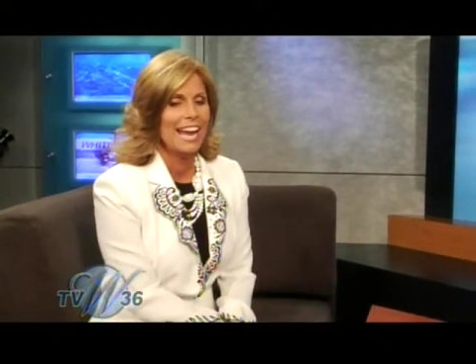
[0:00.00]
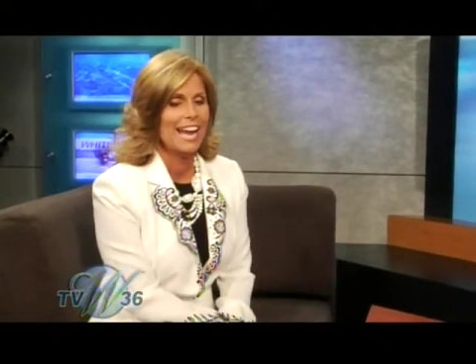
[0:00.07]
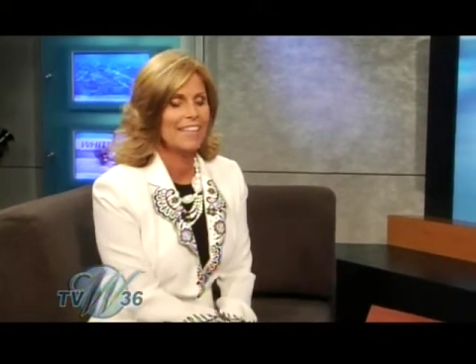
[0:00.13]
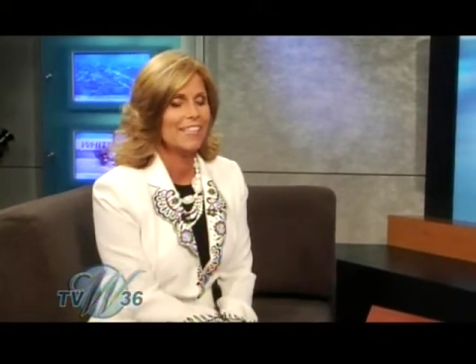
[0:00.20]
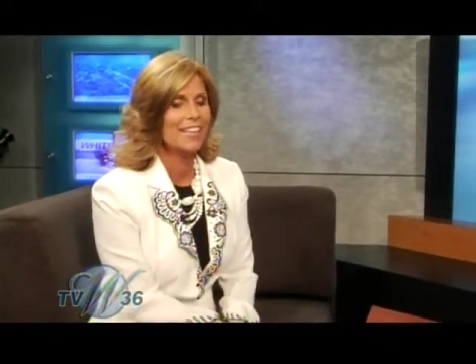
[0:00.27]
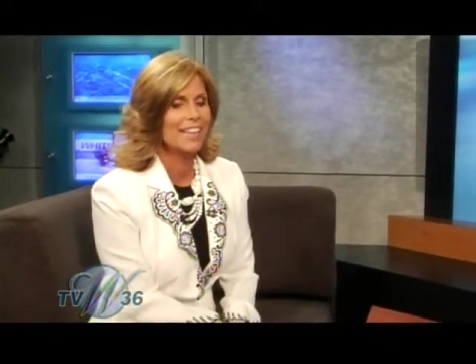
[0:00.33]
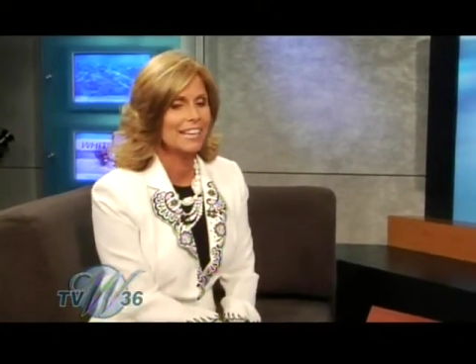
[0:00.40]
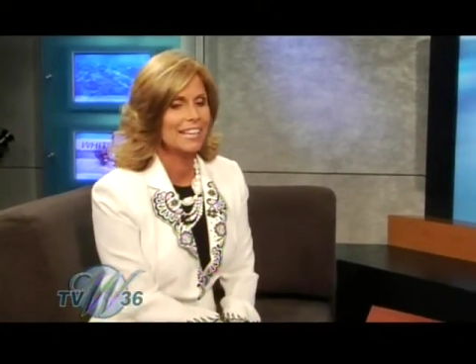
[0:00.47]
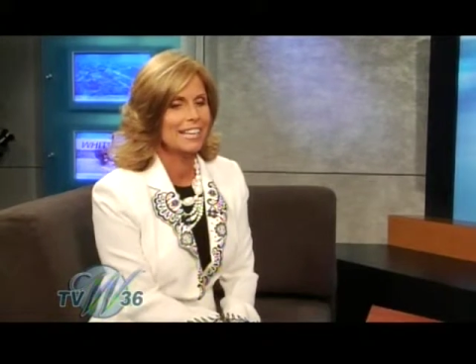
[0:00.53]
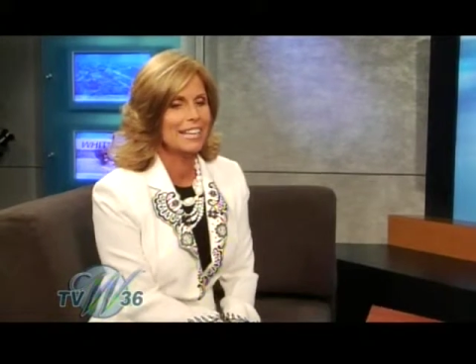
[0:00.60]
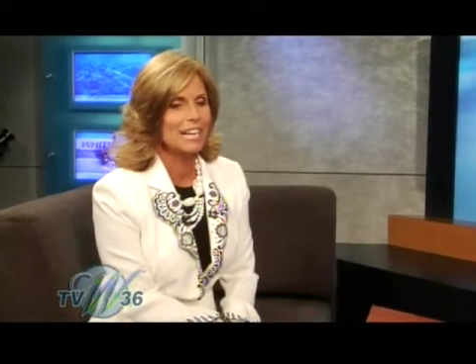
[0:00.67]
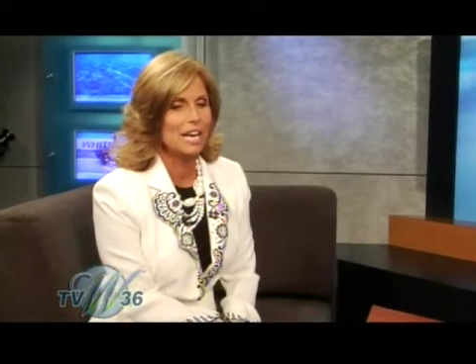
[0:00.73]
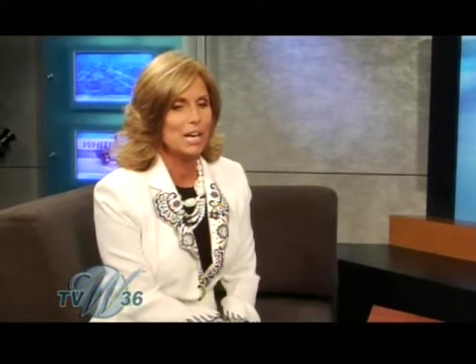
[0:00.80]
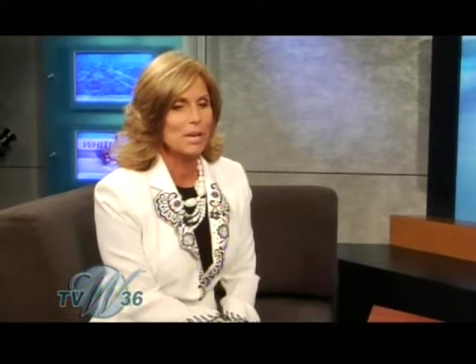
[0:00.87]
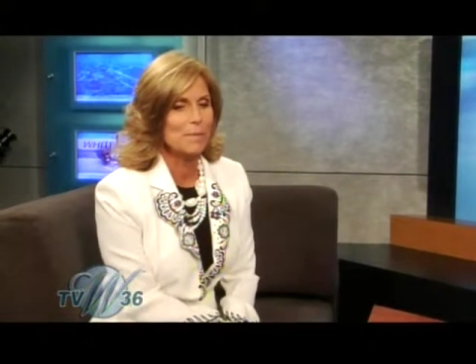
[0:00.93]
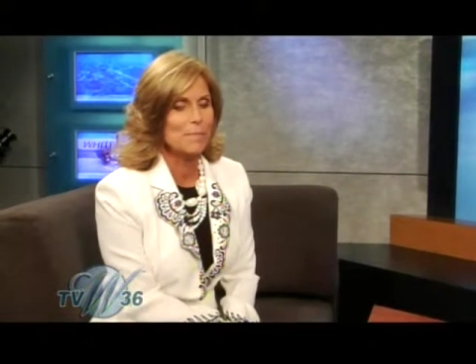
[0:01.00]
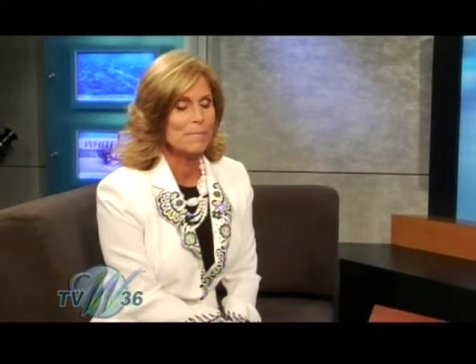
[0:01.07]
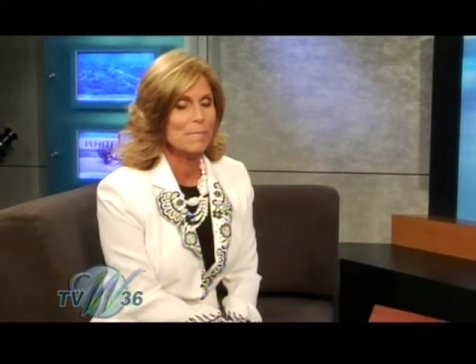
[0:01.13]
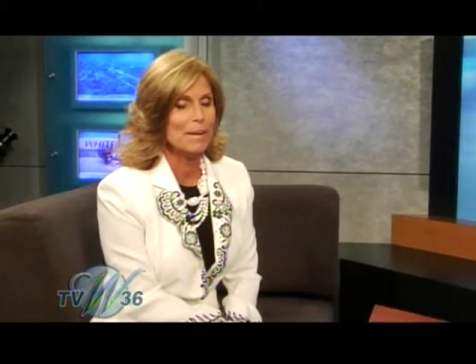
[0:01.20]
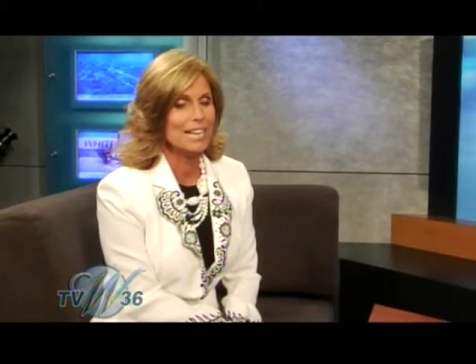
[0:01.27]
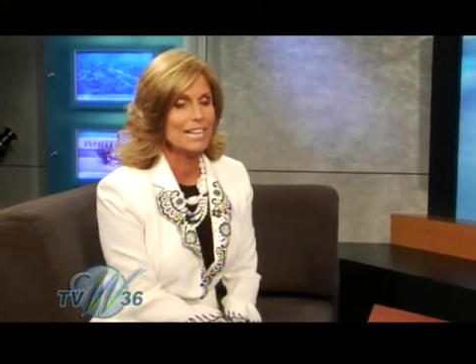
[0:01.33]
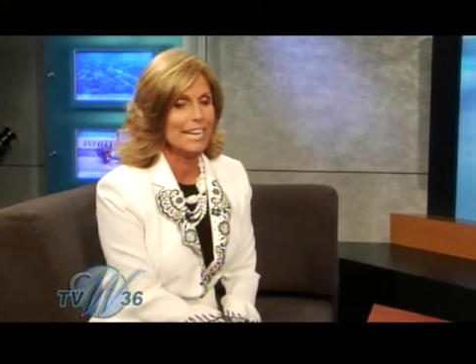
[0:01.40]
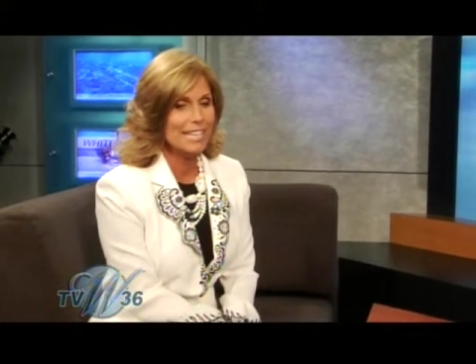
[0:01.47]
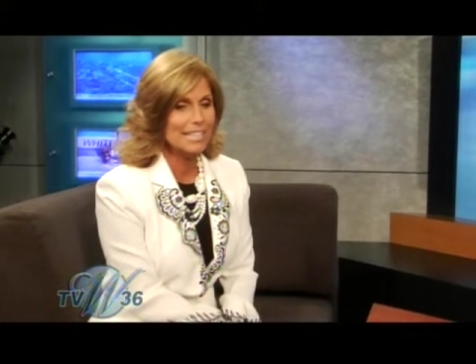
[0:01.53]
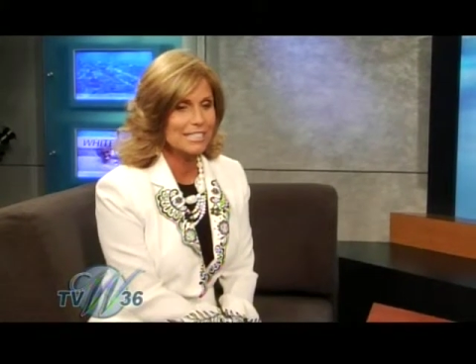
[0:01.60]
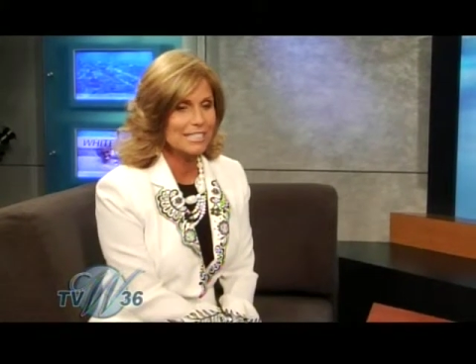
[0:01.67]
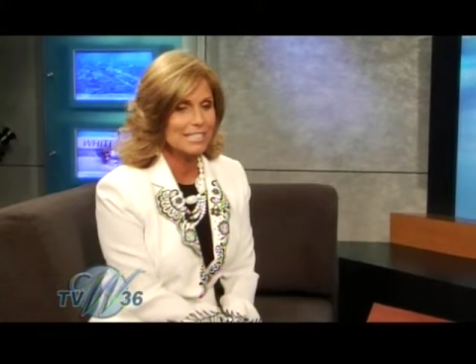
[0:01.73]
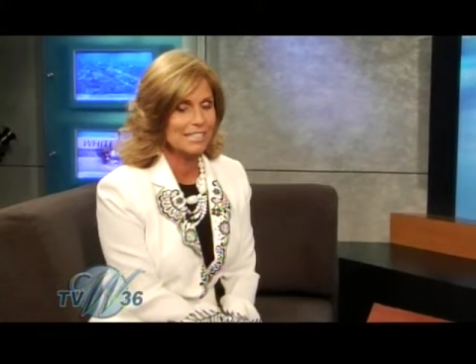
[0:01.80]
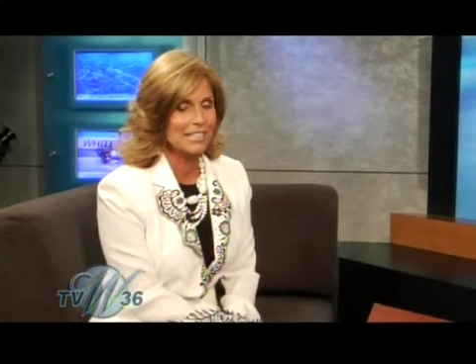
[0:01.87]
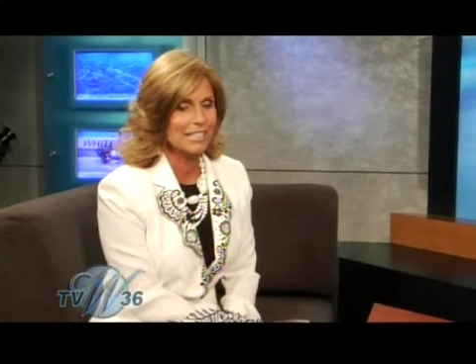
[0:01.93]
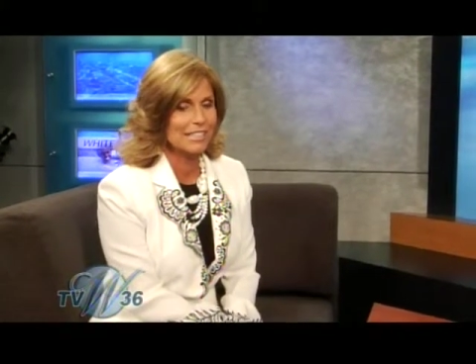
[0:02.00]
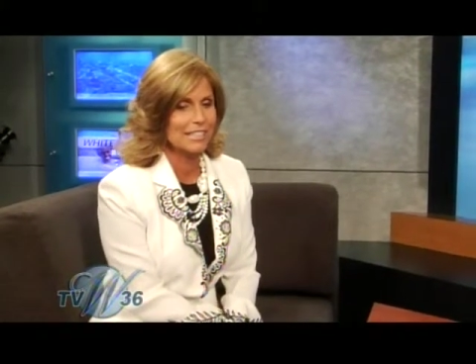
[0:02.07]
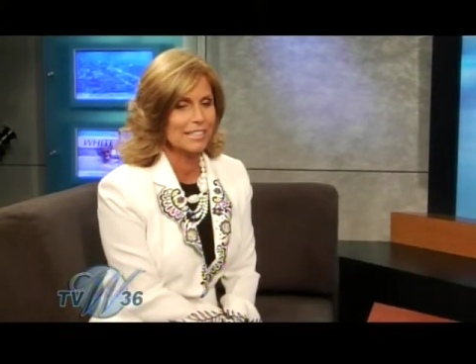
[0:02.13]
And then my next